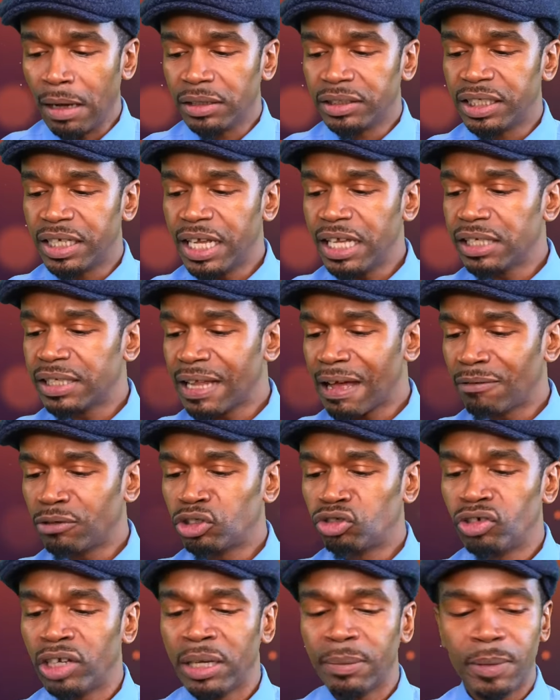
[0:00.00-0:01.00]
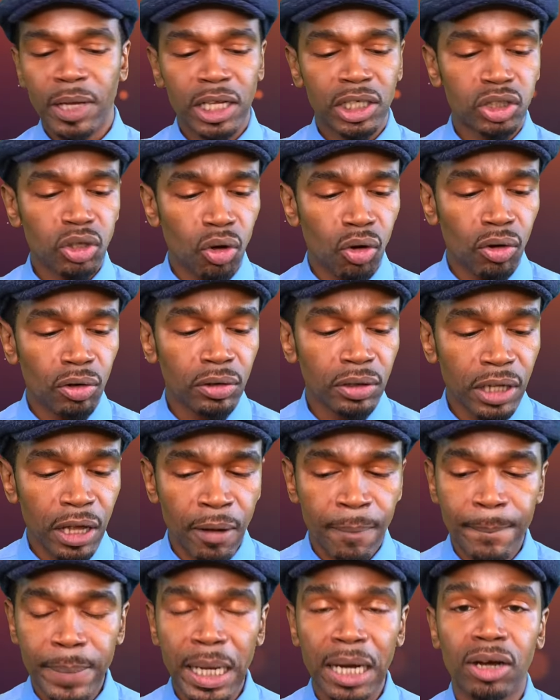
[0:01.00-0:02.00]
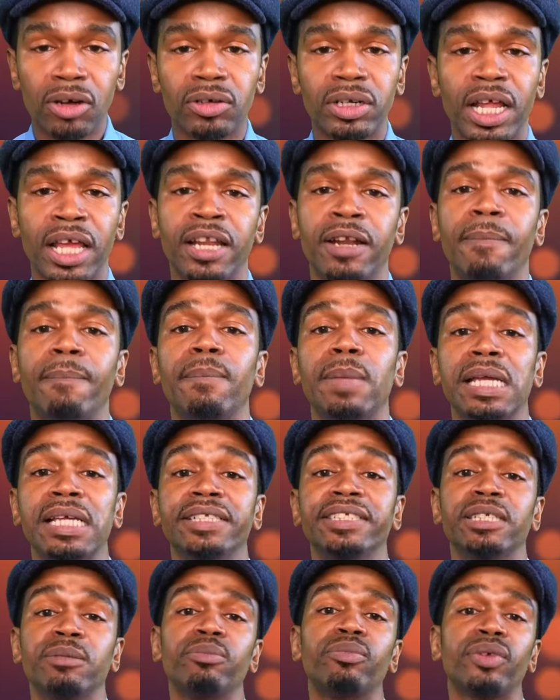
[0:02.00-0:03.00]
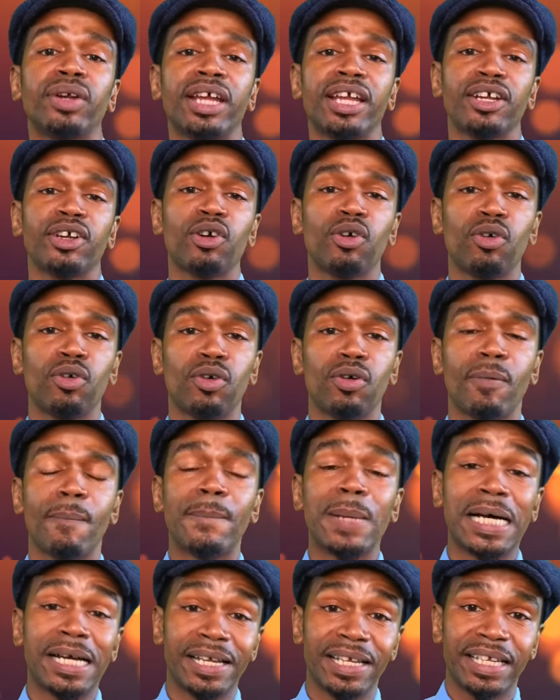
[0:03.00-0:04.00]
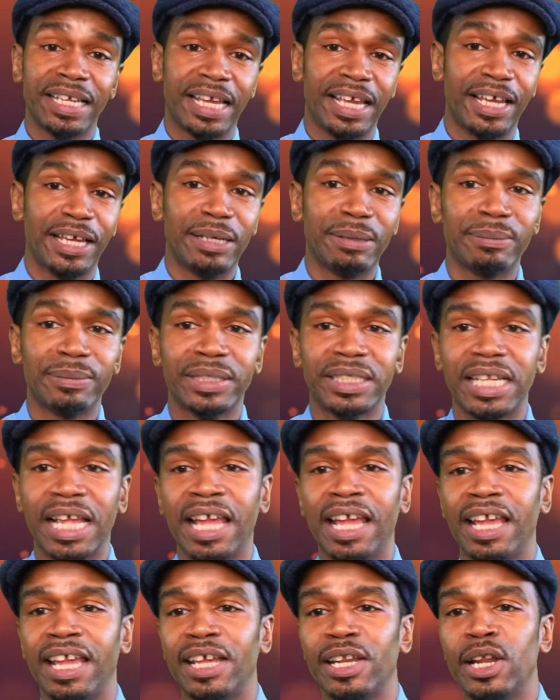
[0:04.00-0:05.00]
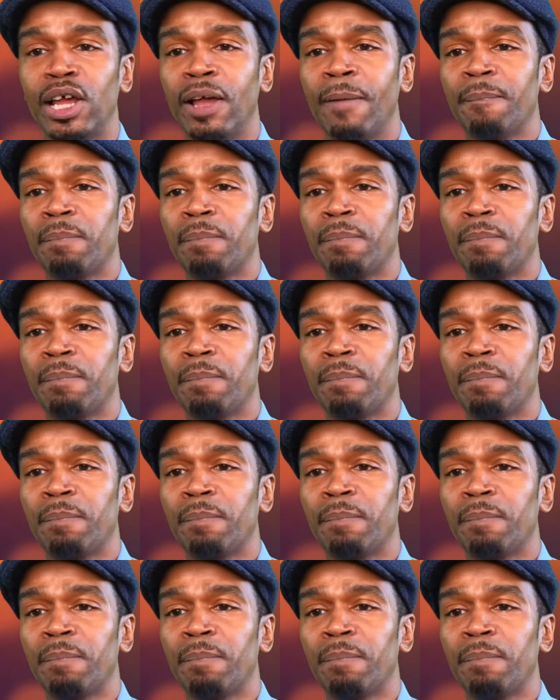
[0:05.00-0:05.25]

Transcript: Today's live stream is all about an amazing brand called Mind Games. And